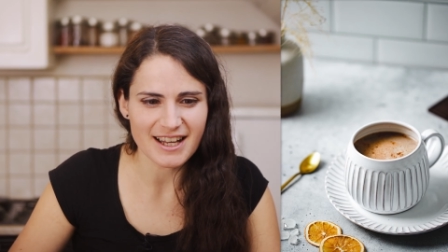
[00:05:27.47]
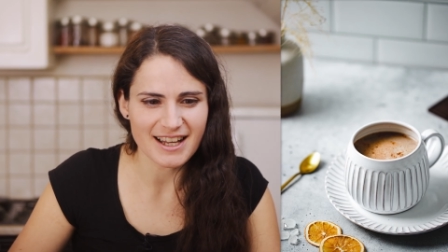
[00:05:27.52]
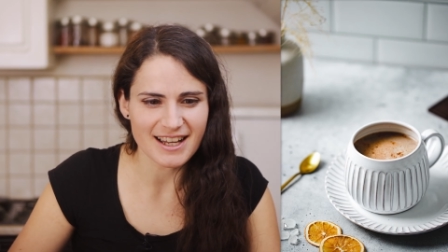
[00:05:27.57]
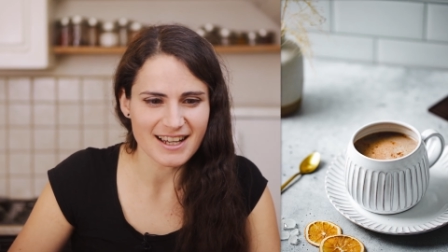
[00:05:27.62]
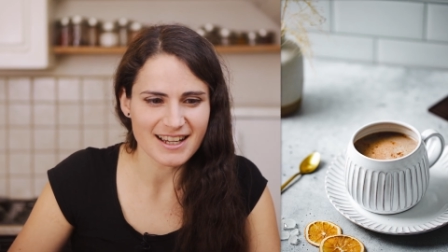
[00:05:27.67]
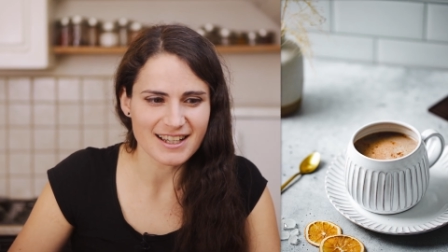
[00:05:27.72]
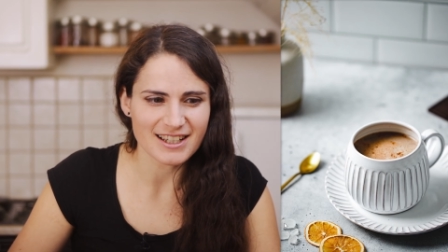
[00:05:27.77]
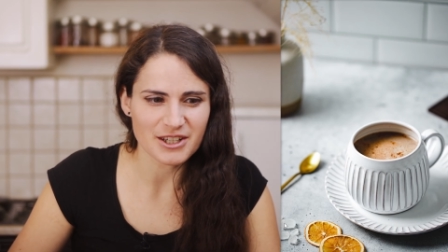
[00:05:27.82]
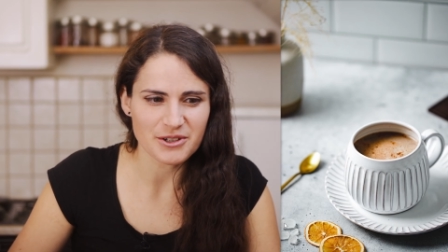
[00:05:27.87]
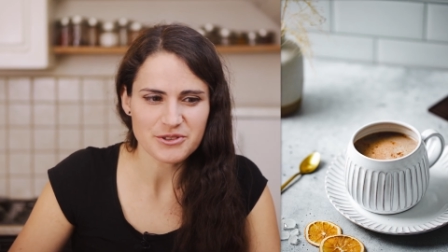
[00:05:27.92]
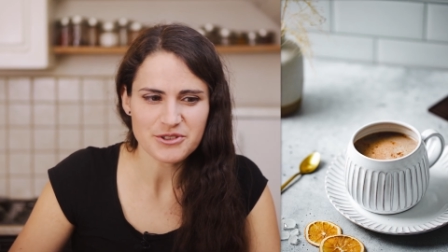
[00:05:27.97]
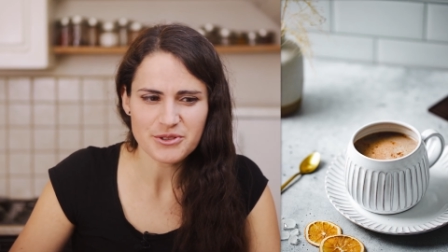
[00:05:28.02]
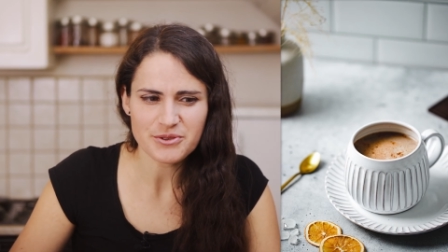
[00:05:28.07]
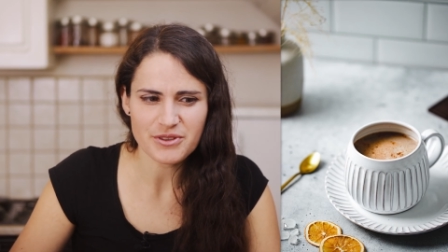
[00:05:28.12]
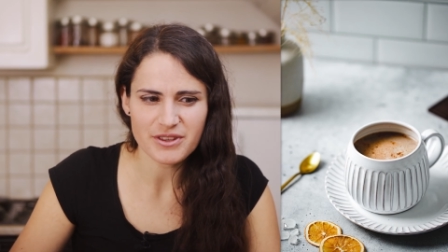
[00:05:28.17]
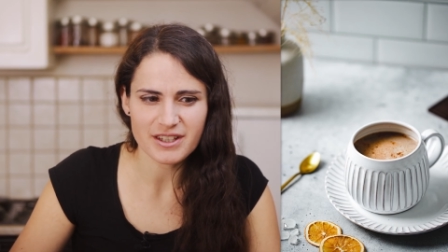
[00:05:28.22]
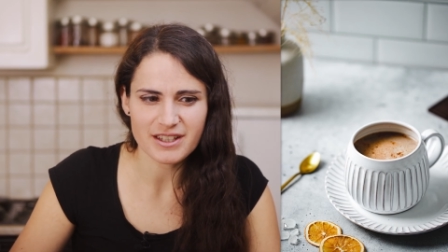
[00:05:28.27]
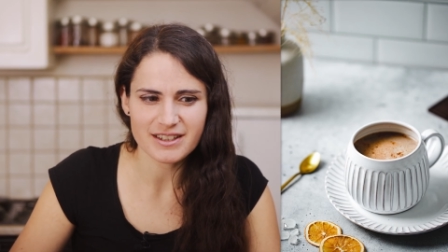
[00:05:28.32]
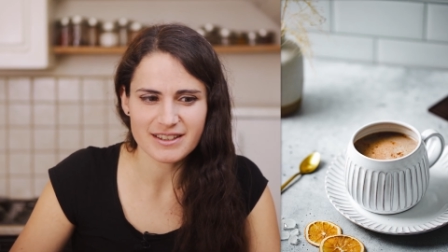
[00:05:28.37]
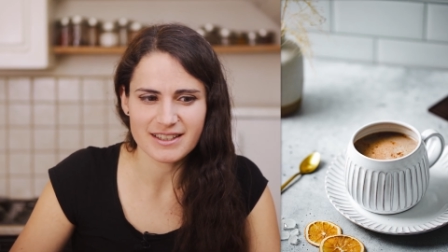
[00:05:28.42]
And I also
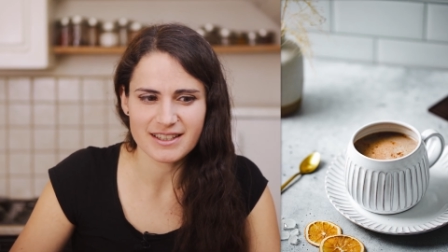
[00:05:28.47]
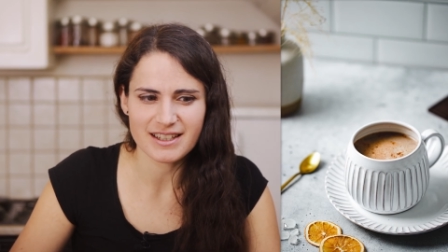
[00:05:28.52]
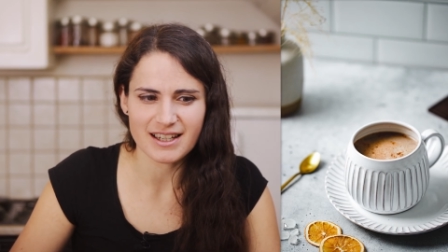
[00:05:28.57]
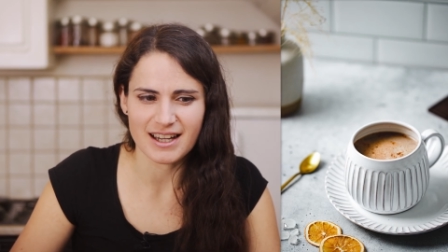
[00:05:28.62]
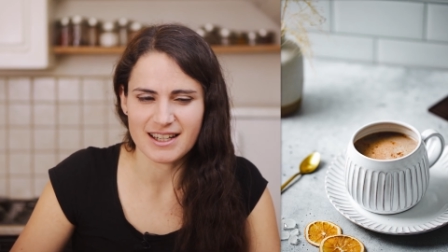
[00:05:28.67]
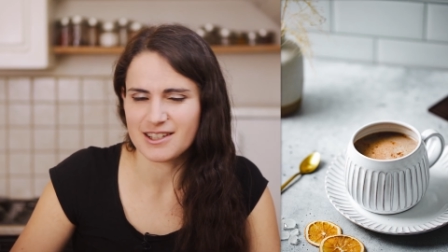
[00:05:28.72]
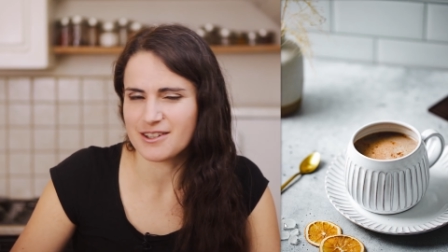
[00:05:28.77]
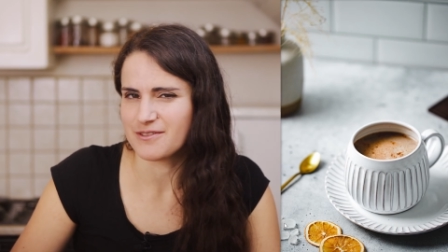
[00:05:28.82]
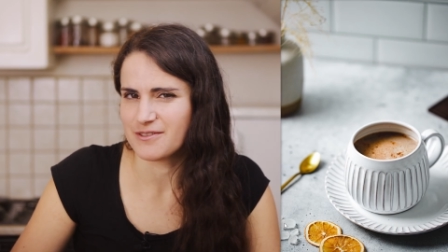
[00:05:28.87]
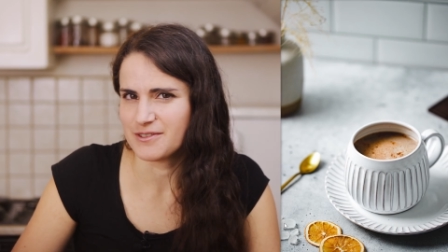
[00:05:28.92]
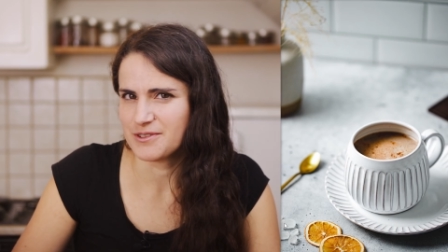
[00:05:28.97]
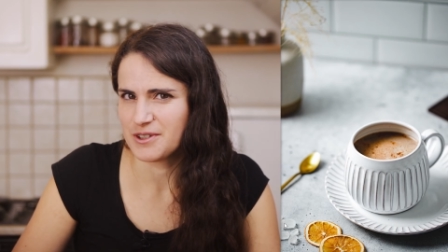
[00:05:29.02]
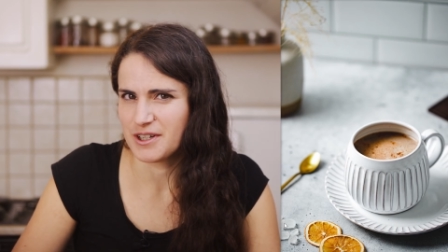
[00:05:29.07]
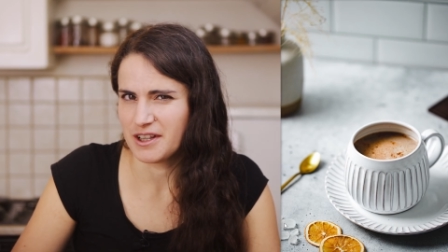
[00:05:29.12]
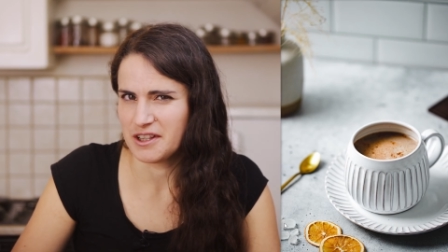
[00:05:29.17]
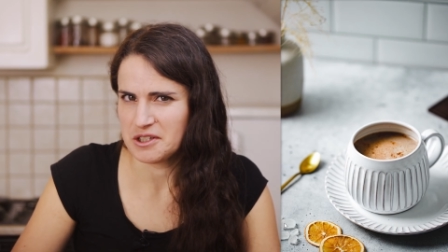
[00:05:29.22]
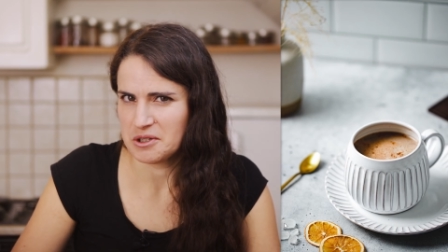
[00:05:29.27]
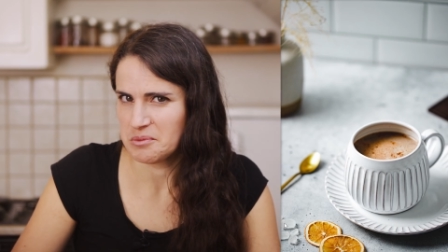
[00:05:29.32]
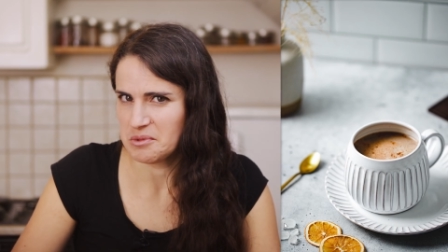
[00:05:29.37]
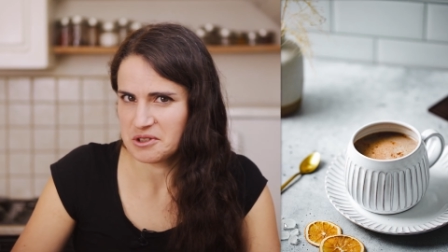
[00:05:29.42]
think they kind of look
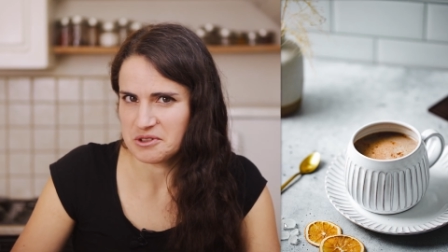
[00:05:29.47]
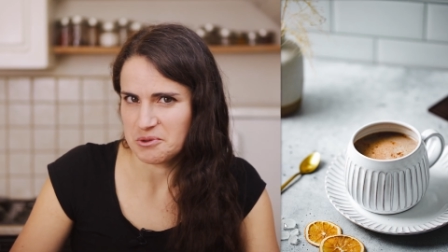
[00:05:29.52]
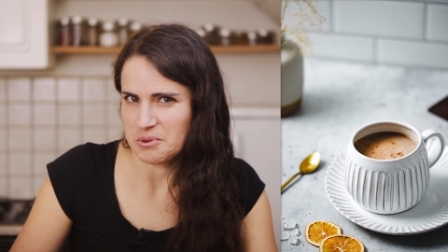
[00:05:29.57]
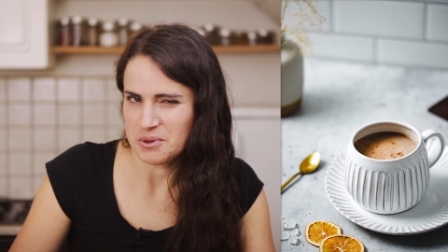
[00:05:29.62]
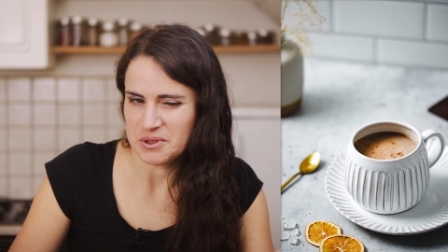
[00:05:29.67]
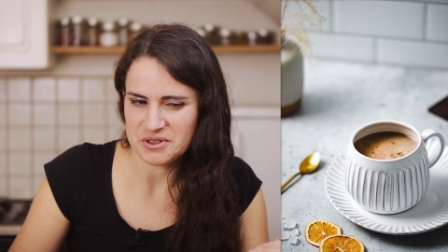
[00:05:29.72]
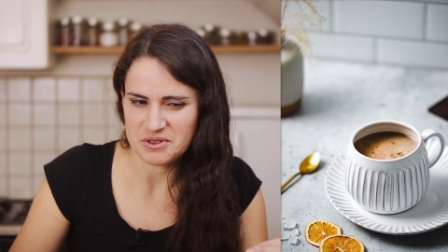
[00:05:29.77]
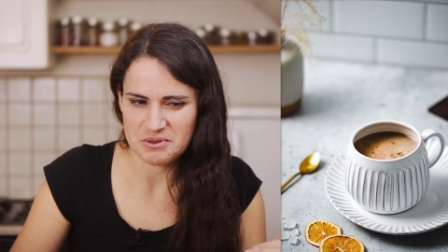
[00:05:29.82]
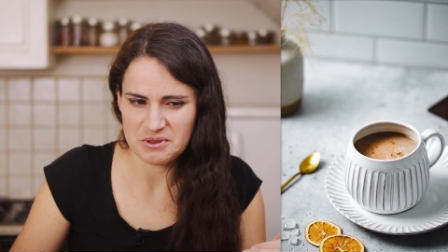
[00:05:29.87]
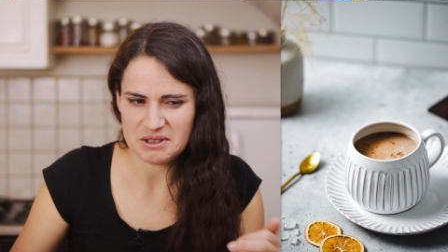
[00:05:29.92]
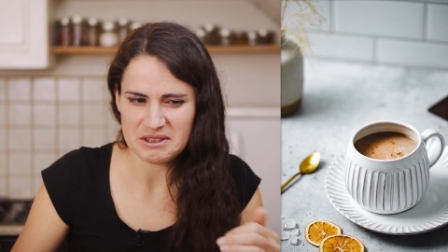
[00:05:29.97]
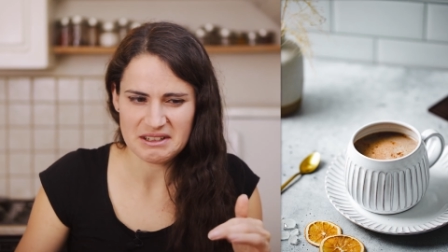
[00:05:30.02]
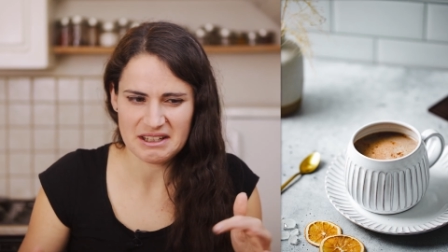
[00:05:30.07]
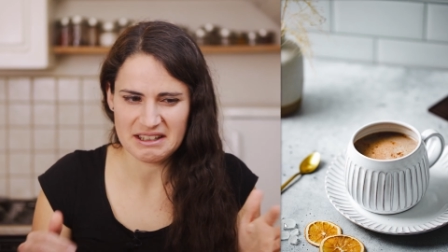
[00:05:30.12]
a little bit wintry,